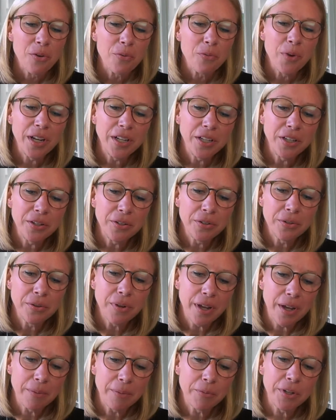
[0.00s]
When
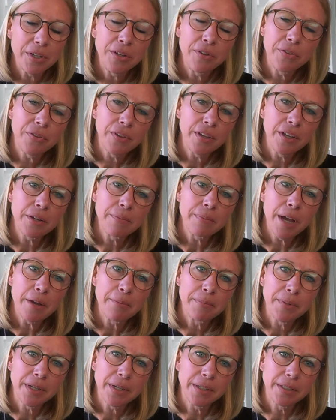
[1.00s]
you think
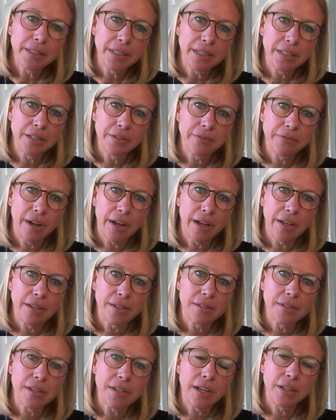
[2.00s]
about building a
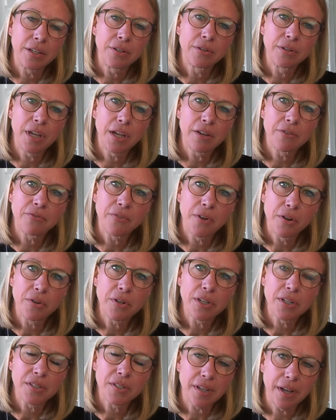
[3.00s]
device and you get
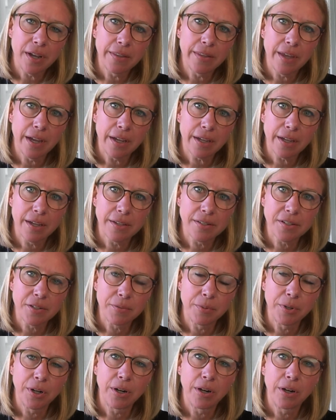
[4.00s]
focused on that
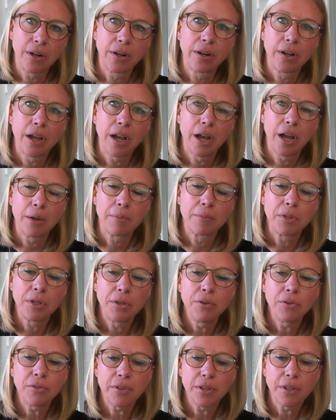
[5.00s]
customer,
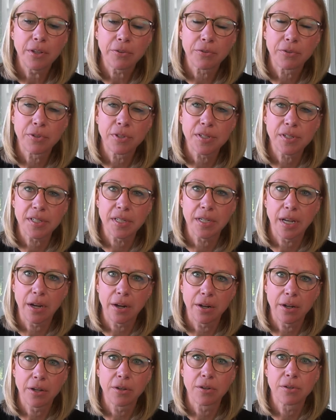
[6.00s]
you think through the
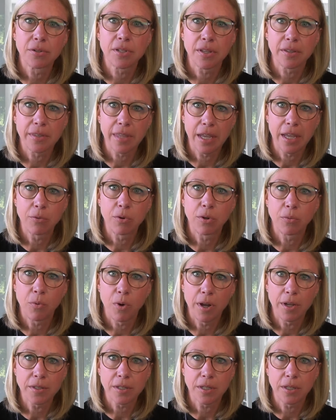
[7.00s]
scenarios that they would
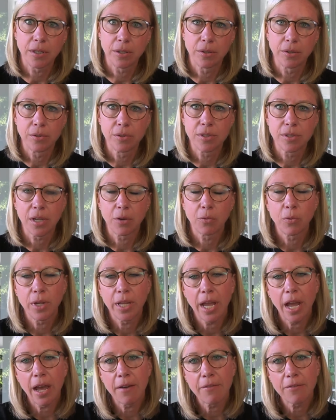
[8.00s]
want to use. And we
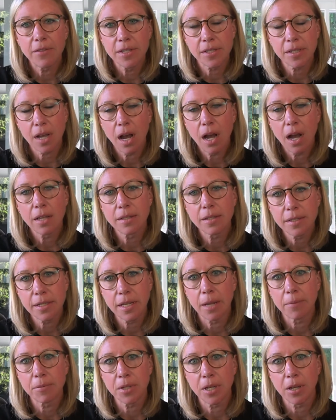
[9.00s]
have this
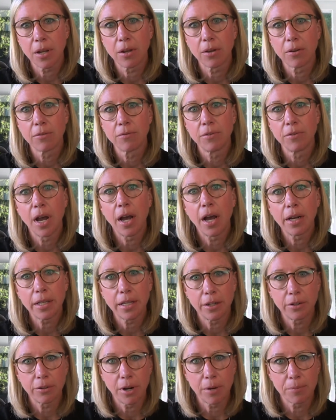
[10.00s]
concept of not
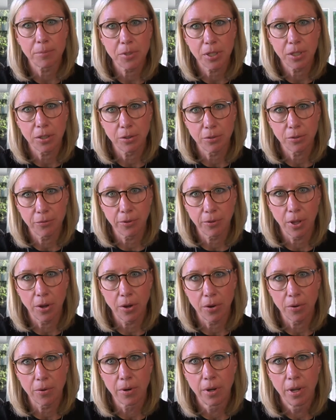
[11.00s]
interrupting your
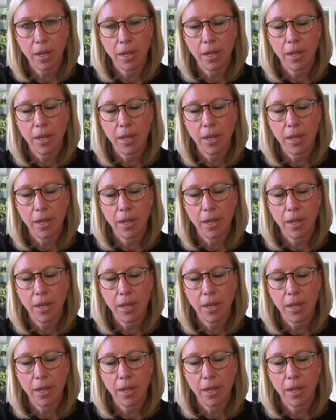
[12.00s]
flow.